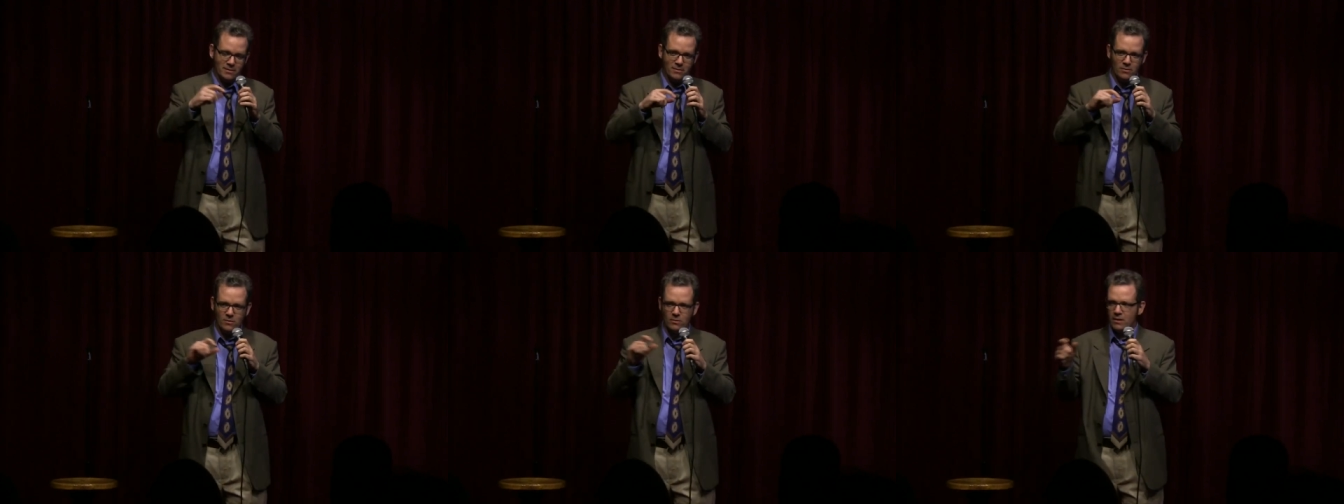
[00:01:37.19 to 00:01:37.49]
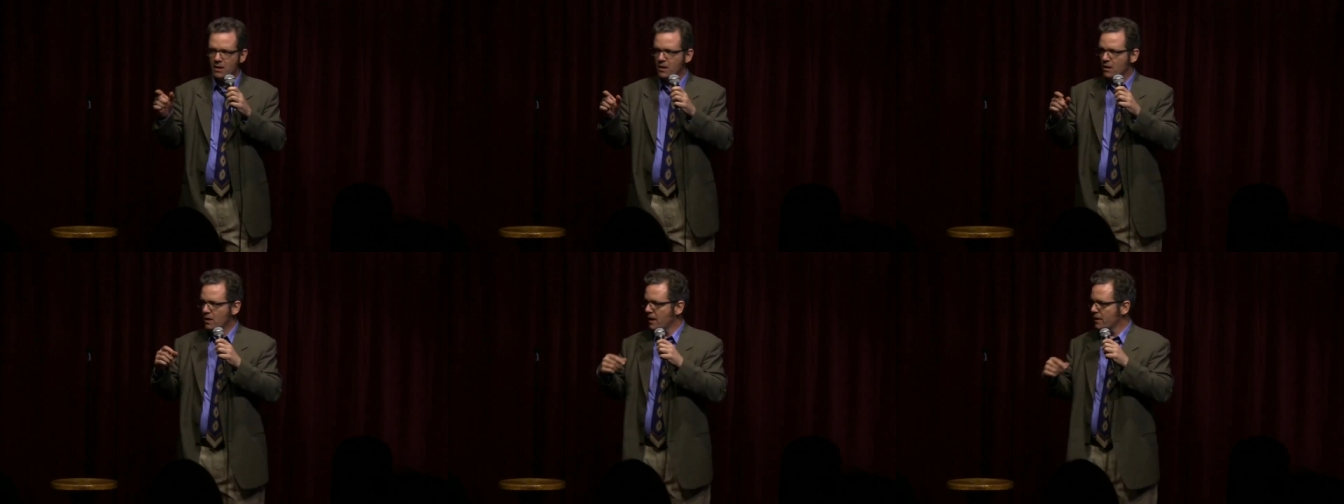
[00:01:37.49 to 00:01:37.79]
little,
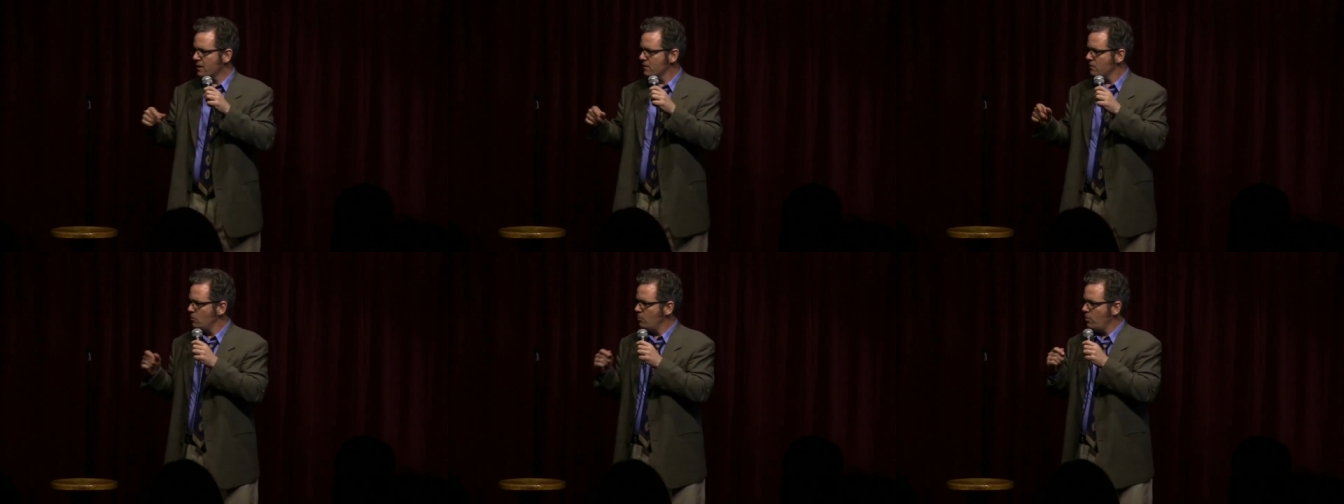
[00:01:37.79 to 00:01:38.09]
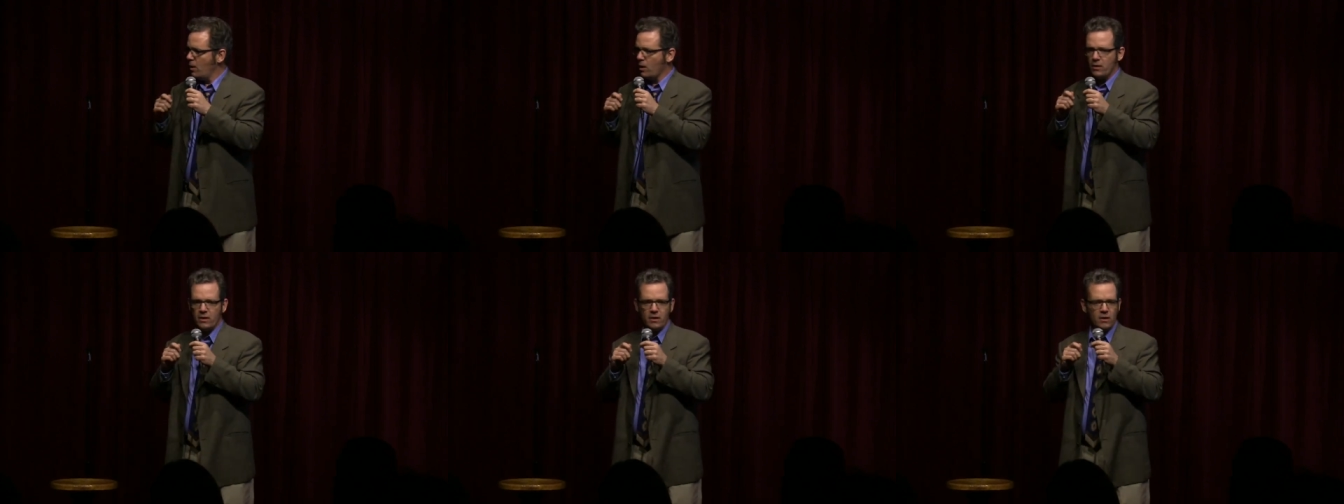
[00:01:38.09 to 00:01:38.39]
I got a little
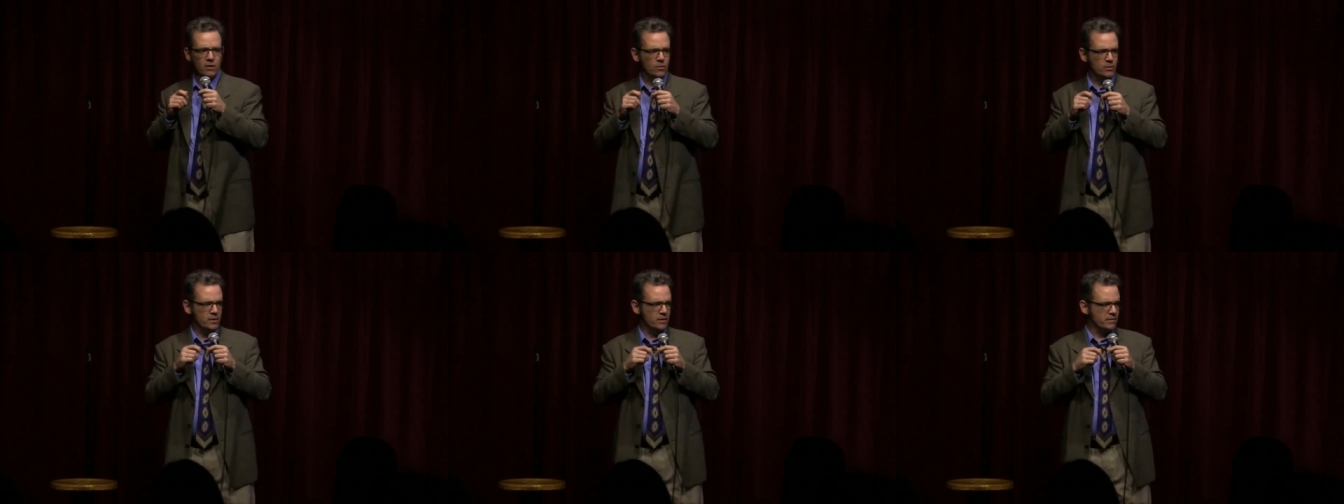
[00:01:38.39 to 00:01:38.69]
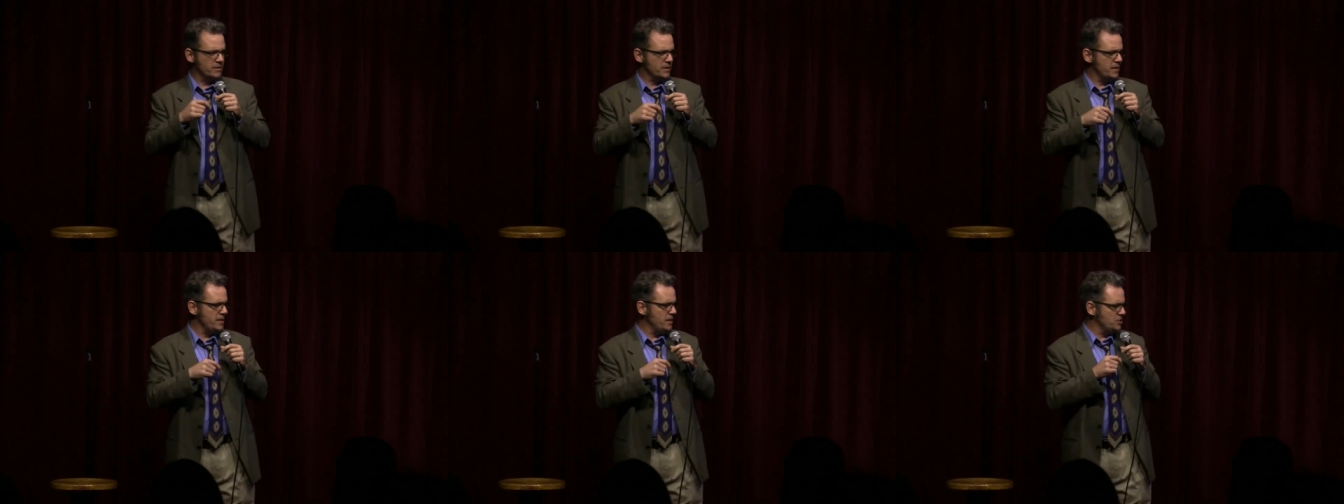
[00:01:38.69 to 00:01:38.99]
barcode
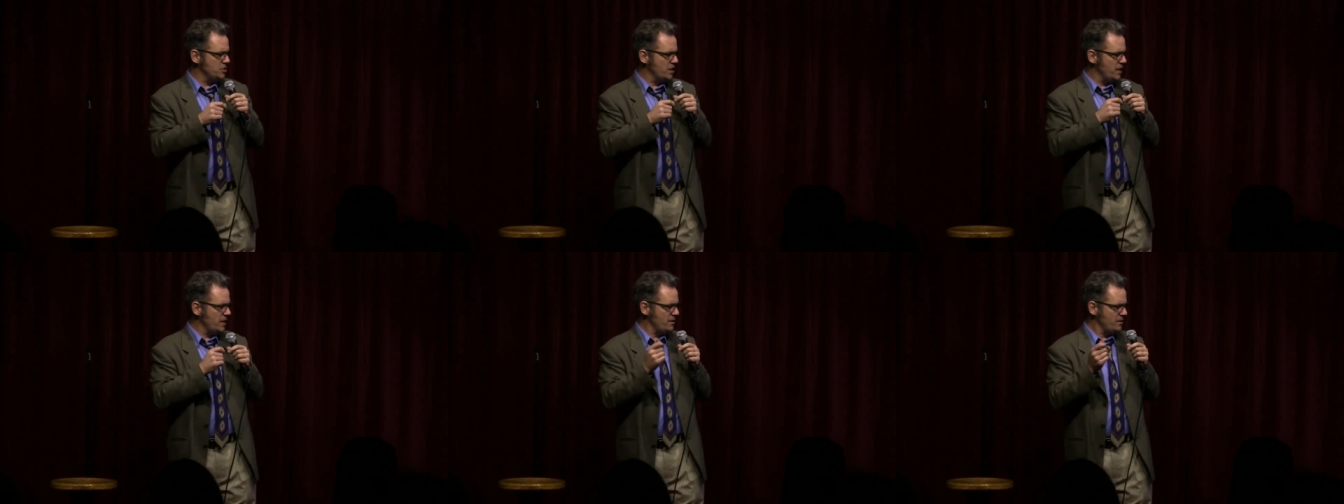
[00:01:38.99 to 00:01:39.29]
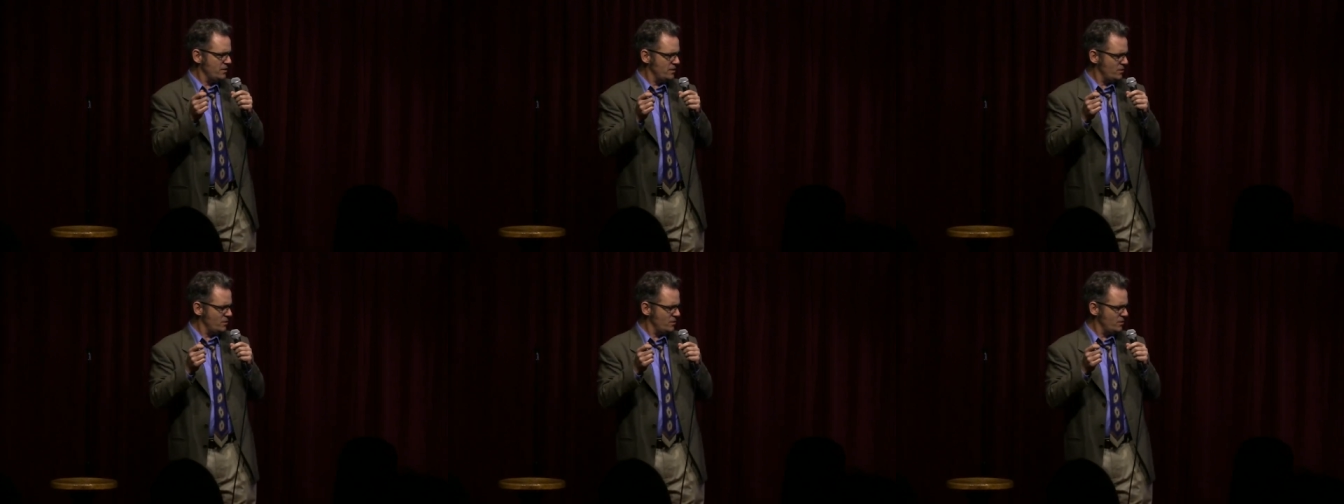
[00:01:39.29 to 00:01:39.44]
on the keychain.